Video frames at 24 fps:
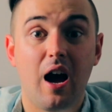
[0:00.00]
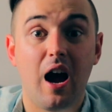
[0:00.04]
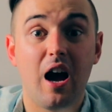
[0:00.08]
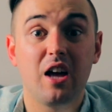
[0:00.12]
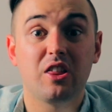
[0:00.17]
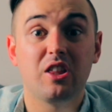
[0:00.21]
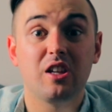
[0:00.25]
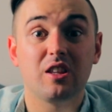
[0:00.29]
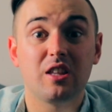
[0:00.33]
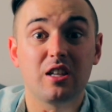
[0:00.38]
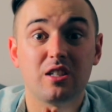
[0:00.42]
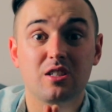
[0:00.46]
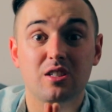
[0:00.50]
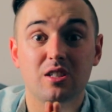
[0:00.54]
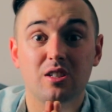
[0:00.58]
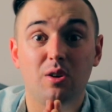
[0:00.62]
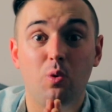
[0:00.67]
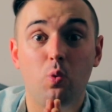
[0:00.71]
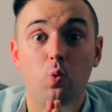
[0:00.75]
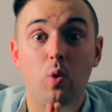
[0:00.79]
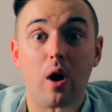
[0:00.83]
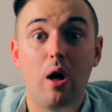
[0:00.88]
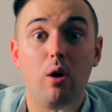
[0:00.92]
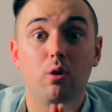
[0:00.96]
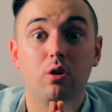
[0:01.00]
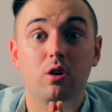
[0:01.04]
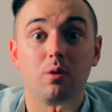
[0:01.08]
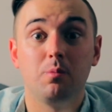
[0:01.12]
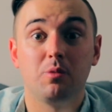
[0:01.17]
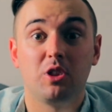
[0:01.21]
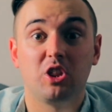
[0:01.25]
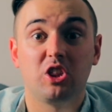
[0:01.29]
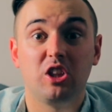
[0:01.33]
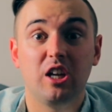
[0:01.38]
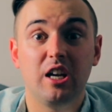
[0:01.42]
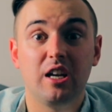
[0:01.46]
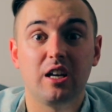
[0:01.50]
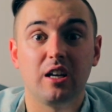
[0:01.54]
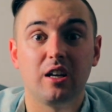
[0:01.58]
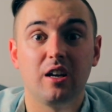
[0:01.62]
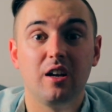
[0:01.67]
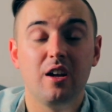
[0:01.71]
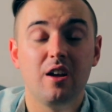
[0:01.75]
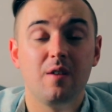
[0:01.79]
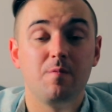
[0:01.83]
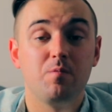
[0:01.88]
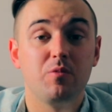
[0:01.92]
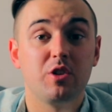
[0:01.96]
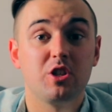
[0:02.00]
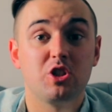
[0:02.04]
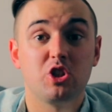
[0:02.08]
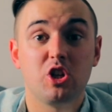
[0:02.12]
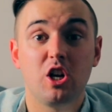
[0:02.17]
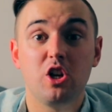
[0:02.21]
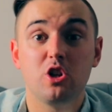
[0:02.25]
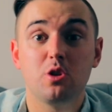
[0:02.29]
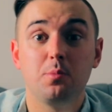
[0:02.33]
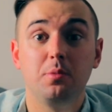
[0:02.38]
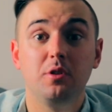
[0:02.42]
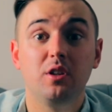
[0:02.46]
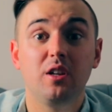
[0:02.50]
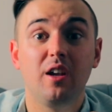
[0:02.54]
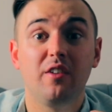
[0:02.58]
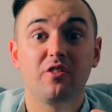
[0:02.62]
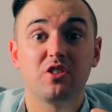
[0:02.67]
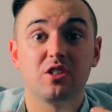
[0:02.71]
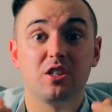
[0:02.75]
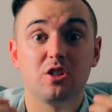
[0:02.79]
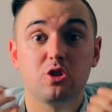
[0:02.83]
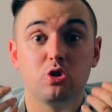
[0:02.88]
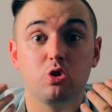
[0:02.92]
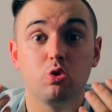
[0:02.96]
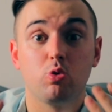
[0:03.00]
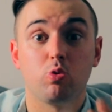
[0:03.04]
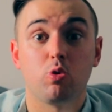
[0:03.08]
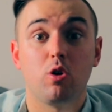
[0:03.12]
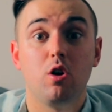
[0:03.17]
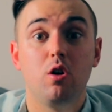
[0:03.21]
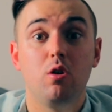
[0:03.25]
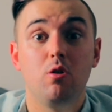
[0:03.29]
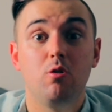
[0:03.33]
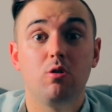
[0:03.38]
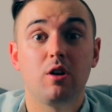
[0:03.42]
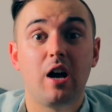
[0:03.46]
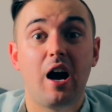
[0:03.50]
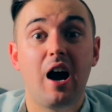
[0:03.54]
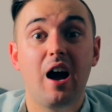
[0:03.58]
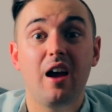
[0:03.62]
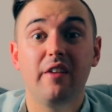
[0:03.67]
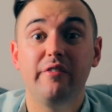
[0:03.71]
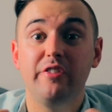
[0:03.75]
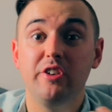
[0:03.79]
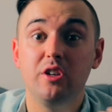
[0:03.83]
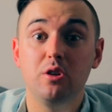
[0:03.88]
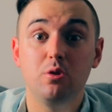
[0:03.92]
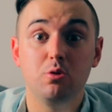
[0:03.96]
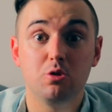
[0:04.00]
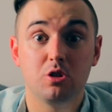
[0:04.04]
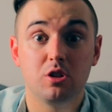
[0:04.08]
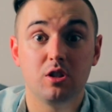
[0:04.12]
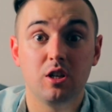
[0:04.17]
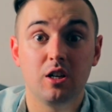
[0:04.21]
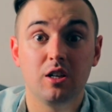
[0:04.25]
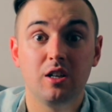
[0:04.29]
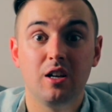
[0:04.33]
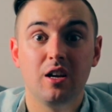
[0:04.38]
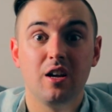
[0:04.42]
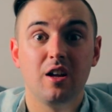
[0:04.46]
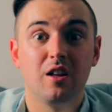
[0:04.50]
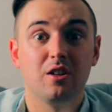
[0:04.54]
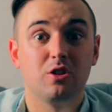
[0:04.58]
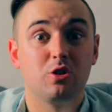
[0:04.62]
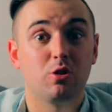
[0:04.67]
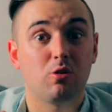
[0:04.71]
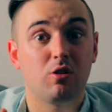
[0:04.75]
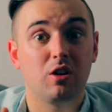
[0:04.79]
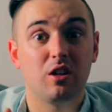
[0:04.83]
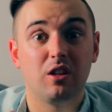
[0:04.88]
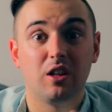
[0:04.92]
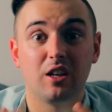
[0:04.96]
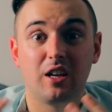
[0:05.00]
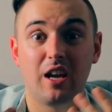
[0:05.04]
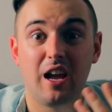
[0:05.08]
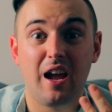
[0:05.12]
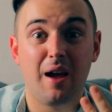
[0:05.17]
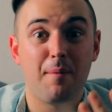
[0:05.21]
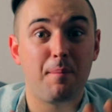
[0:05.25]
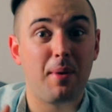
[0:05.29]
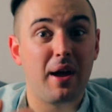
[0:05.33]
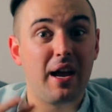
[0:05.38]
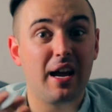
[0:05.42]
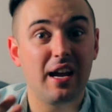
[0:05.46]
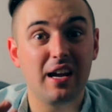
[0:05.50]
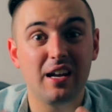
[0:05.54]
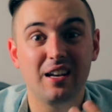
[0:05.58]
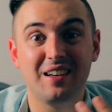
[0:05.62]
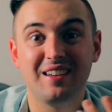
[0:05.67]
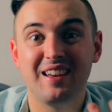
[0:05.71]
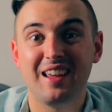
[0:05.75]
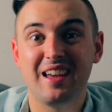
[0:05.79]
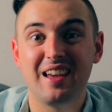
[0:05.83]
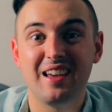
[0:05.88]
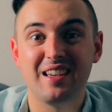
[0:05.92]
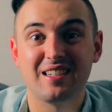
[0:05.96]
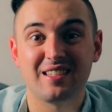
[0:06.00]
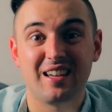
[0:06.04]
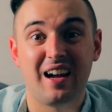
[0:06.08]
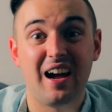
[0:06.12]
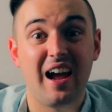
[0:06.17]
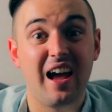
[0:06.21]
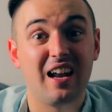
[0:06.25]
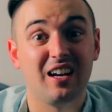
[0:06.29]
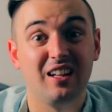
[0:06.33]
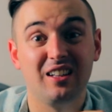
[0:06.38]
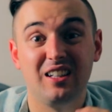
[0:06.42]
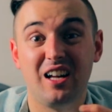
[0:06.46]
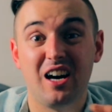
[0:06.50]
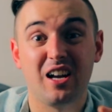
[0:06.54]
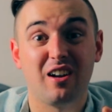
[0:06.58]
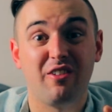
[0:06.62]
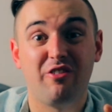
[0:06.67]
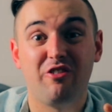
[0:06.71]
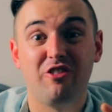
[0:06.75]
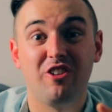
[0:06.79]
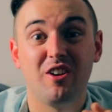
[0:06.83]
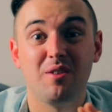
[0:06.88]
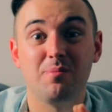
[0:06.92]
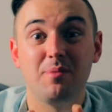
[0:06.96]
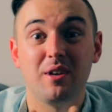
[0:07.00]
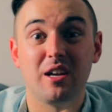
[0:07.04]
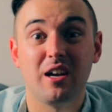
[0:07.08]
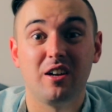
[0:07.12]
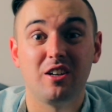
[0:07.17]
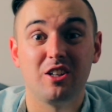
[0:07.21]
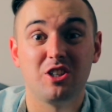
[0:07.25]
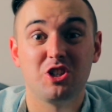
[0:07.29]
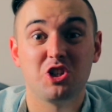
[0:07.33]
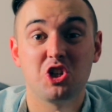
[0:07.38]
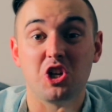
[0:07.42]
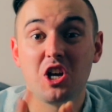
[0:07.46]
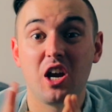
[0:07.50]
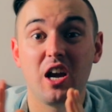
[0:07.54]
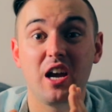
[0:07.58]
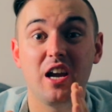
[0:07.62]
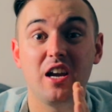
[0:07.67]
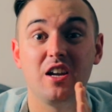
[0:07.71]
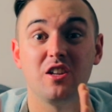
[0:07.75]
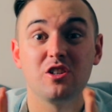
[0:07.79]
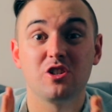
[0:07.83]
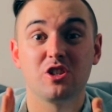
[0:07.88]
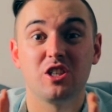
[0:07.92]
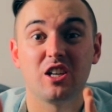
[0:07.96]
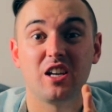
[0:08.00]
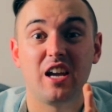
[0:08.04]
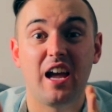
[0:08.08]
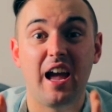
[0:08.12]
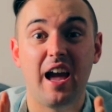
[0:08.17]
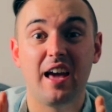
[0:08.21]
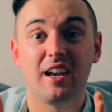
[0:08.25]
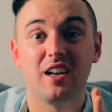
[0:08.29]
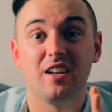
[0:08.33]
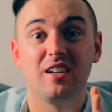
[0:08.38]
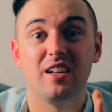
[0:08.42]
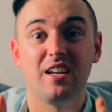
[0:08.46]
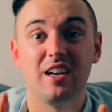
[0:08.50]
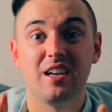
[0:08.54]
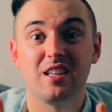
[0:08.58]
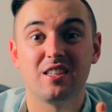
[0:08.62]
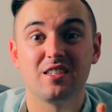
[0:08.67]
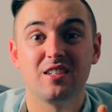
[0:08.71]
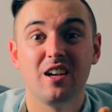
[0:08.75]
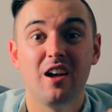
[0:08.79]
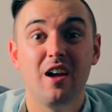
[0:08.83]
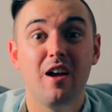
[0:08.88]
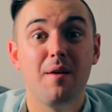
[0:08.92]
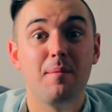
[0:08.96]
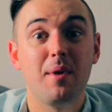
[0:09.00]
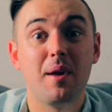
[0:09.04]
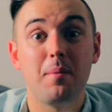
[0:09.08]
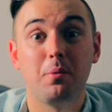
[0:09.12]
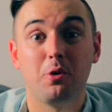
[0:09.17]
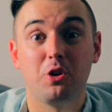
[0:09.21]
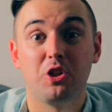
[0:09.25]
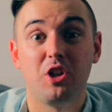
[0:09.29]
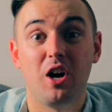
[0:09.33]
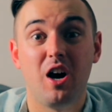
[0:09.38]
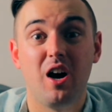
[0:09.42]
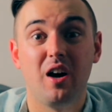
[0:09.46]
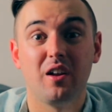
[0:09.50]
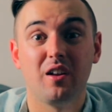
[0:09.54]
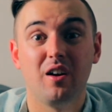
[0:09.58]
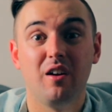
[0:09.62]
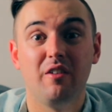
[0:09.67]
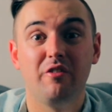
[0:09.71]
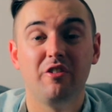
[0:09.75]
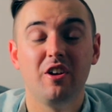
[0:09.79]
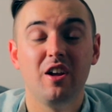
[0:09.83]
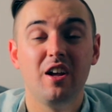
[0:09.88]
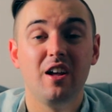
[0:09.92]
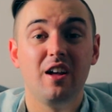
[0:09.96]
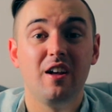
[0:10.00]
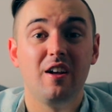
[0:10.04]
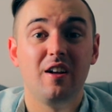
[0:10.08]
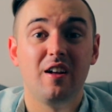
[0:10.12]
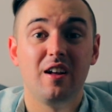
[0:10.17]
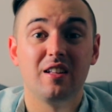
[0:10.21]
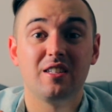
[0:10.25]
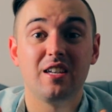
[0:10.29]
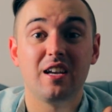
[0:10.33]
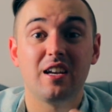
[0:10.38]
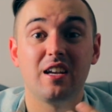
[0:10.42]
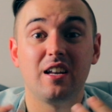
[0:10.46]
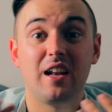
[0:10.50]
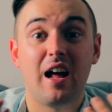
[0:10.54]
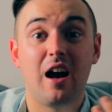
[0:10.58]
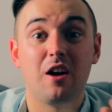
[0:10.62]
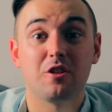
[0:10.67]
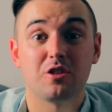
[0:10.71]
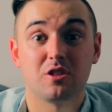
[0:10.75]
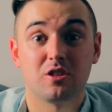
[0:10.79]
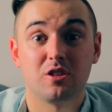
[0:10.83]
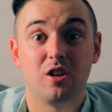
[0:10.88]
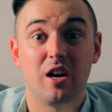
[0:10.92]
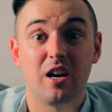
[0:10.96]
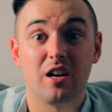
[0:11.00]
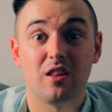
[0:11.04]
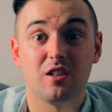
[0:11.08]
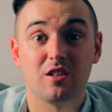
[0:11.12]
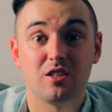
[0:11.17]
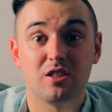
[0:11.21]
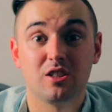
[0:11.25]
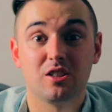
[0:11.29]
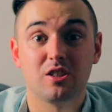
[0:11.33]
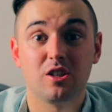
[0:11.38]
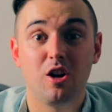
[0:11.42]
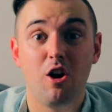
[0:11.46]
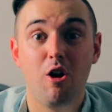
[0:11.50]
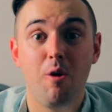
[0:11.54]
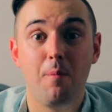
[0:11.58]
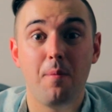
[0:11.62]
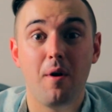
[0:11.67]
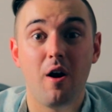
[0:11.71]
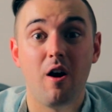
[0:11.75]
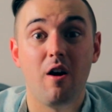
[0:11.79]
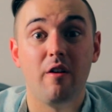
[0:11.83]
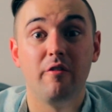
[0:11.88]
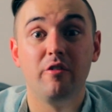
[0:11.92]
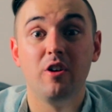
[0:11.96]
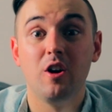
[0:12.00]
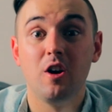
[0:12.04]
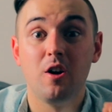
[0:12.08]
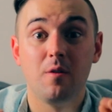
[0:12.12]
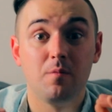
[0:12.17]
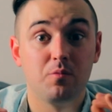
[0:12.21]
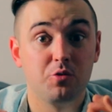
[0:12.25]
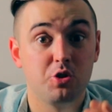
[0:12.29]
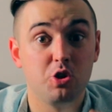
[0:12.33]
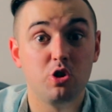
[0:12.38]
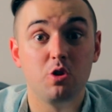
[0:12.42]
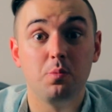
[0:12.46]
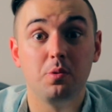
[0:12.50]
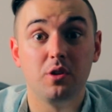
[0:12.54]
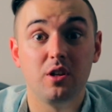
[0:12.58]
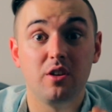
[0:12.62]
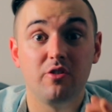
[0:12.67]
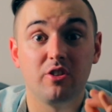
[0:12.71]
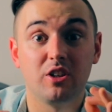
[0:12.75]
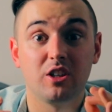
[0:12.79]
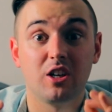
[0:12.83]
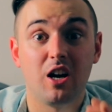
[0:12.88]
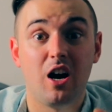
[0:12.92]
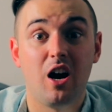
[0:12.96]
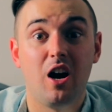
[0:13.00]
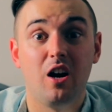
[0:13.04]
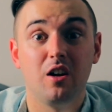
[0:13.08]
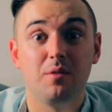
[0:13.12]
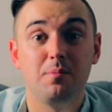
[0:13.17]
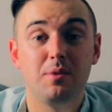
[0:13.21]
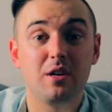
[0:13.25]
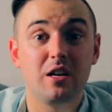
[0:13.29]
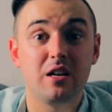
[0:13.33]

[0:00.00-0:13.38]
I think this is a welcome thing, because Change of Beliefs has grown. I've used it during the campaign days. I had a lot of fun being able to change the candidates people thought of. and take it outside of the scope of do you believe in God?